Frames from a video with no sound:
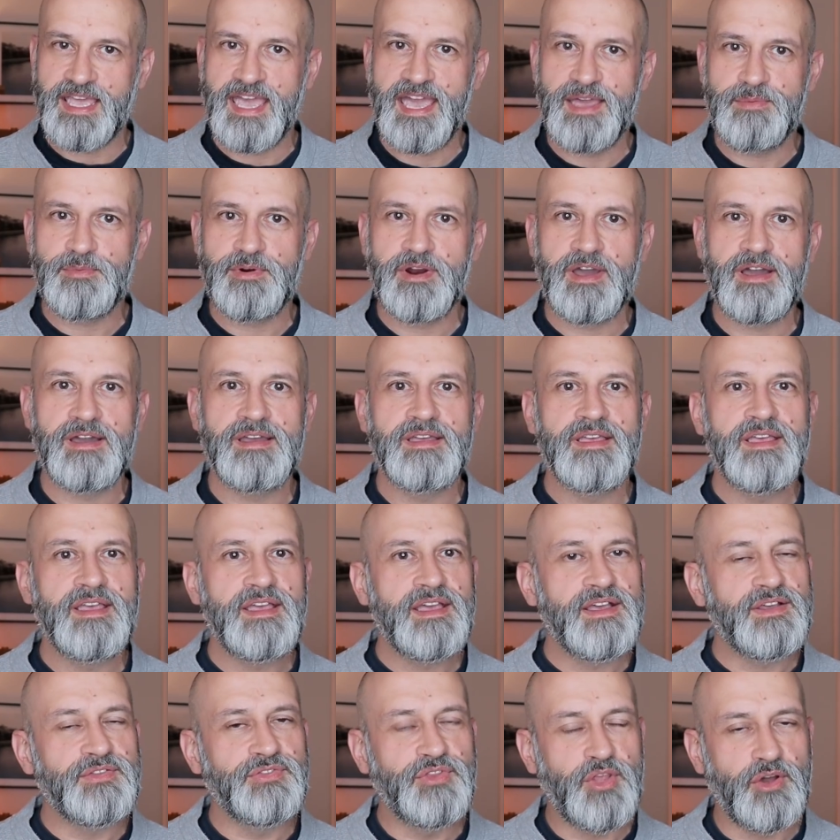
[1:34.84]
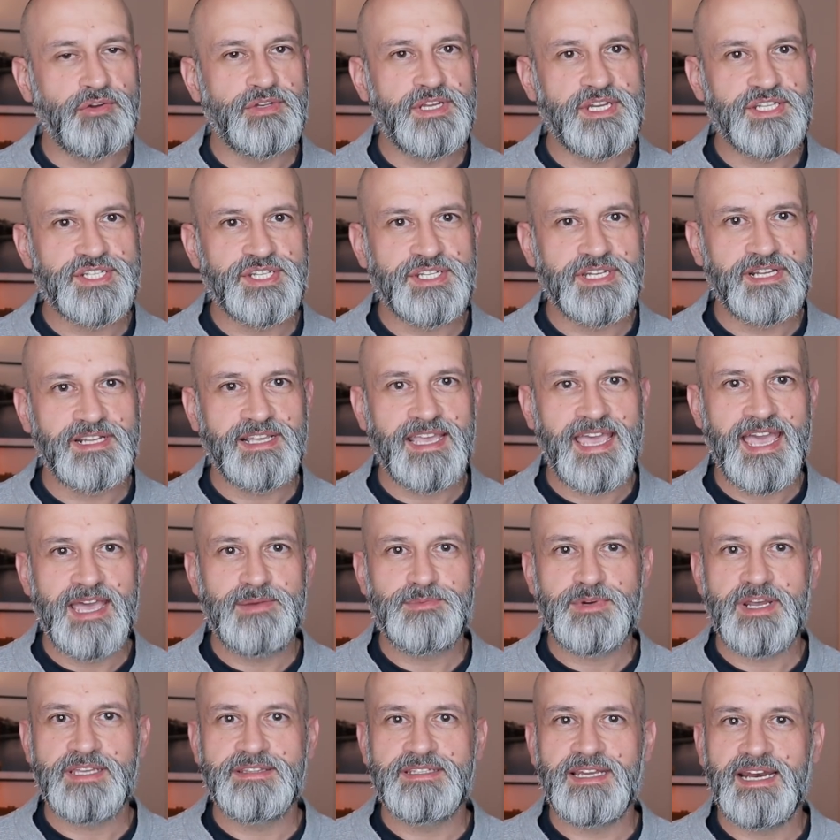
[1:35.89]
camera, no digital
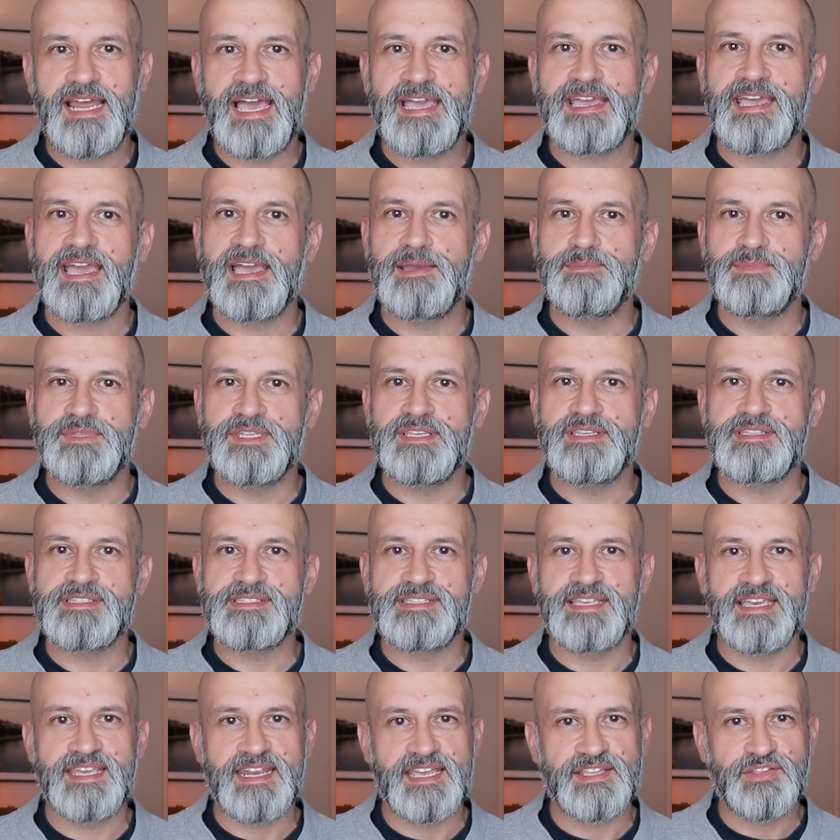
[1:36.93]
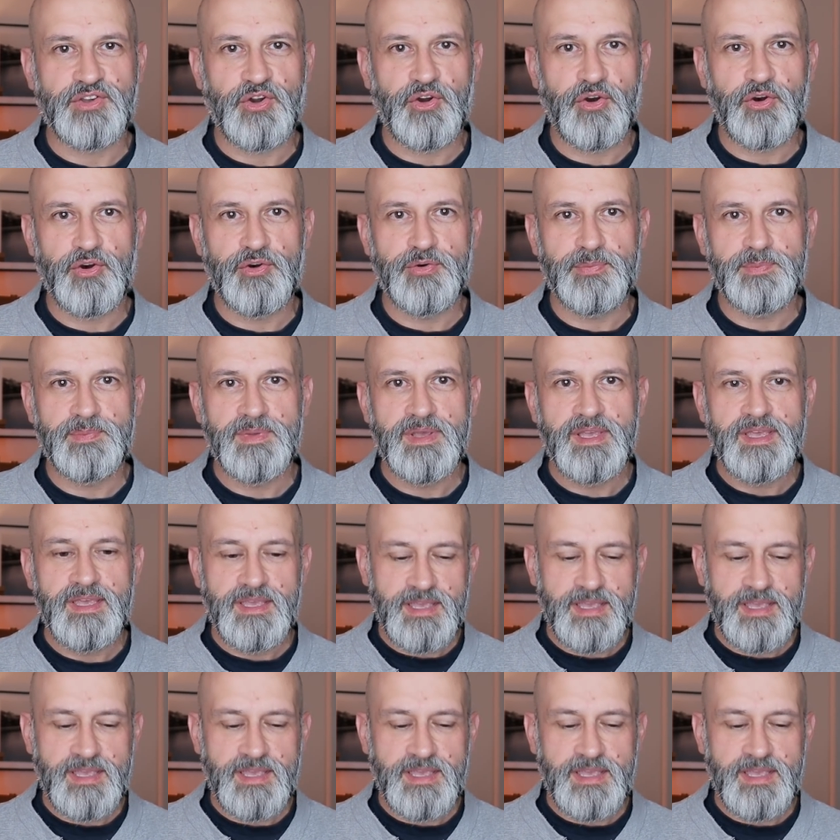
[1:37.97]
camera. The Leica M-D stayed at home.